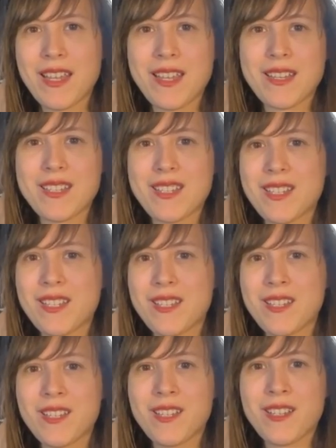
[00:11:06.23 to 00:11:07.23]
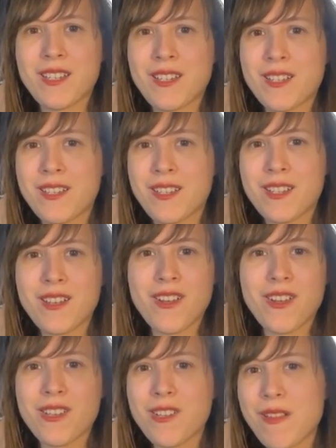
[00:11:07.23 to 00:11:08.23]
And
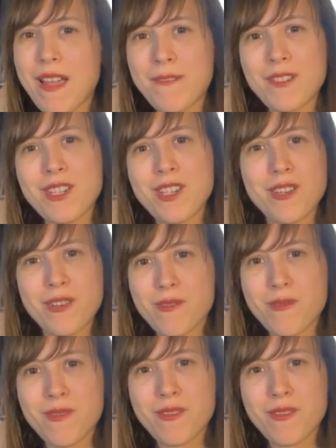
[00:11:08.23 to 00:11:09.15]
all you have to do